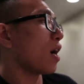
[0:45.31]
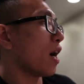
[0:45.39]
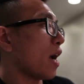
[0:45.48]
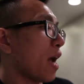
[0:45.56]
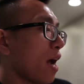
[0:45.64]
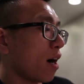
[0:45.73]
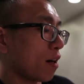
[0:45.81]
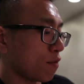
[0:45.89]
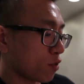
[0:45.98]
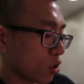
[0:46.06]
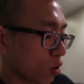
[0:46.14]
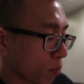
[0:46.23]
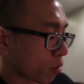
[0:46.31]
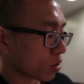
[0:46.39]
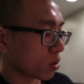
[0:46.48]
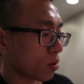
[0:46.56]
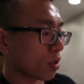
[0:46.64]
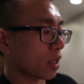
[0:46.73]
I have two
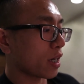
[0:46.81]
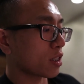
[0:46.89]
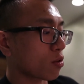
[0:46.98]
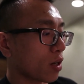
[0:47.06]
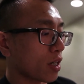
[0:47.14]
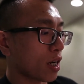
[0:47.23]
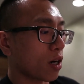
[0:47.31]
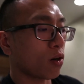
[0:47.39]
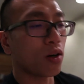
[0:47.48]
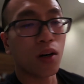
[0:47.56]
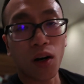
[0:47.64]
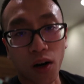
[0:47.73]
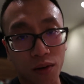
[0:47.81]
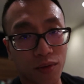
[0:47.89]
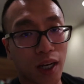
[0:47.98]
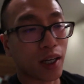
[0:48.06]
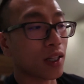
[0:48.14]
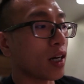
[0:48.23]
personal clients right now,
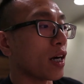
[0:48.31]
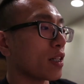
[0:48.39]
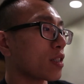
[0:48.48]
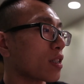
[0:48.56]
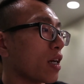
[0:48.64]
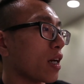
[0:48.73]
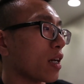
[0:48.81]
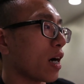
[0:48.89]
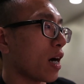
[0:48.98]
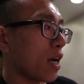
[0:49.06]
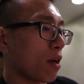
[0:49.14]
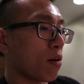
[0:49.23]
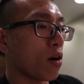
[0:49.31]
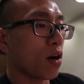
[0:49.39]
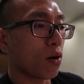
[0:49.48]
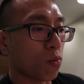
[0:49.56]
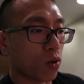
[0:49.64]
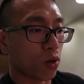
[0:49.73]
online clients that I
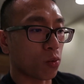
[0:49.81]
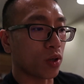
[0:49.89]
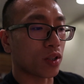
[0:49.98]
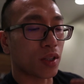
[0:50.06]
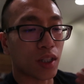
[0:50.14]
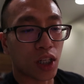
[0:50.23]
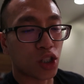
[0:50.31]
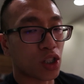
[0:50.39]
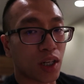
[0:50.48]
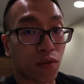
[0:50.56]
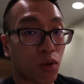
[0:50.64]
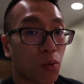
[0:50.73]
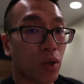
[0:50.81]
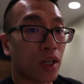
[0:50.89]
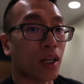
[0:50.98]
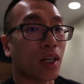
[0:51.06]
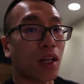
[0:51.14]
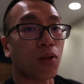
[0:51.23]
work with each and every
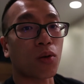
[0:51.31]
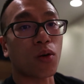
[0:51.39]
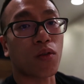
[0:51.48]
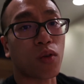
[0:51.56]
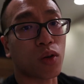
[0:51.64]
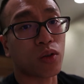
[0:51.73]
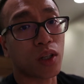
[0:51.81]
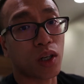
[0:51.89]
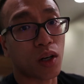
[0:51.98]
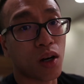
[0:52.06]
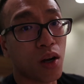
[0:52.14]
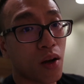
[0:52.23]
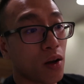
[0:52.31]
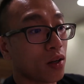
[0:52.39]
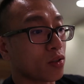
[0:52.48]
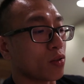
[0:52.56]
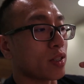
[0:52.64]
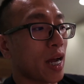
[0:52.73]
week, and I look over their
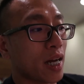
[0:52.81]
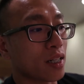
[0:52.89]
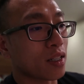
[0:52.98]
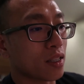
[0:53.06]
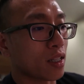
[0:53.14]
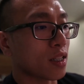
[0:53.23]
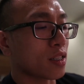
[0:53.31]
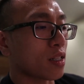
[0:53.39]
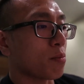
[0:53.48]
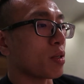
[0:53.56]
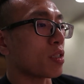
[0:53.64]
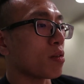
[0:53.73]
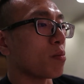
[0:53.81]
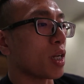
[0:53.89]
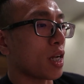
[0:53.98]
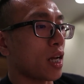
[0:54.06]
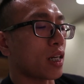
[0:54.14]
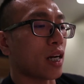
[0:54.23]
their data that they submit to
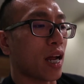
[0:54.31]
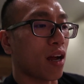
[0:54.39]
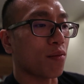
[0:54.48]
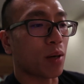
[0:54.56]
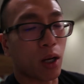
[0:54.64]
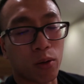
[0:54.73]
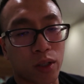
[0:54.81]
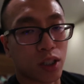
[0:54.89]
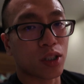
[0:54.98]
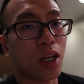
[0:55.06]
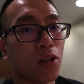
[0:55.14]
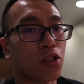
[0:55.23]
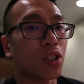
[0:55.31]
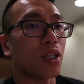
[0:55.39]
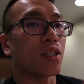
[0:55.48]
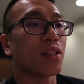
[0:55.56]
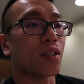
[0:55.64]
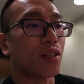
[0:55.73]
me and I have my own Excel
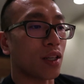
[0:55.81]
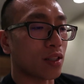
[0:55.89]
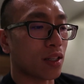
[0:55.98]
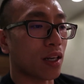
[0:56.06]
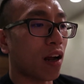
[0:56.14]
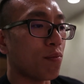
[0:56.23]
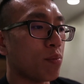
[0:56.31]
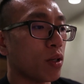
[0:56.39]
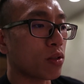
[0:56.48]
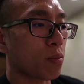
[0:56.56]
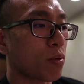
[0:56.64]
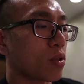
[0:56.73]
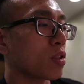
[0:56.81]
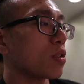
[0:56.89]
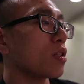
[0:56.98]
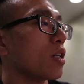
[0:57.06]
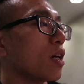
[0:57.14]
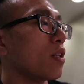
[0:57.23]
sheets, things that I've built
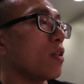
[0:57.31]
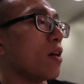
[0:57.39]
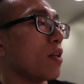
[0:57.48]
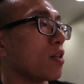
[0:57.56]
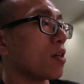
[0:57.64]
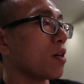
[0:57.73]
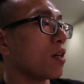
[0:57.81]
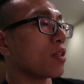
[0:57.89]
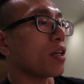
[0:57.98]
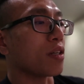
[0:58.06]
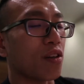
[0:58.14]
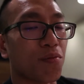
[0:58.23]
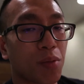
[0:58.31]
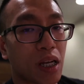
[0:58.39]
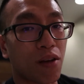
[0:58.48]
personally, and then they give me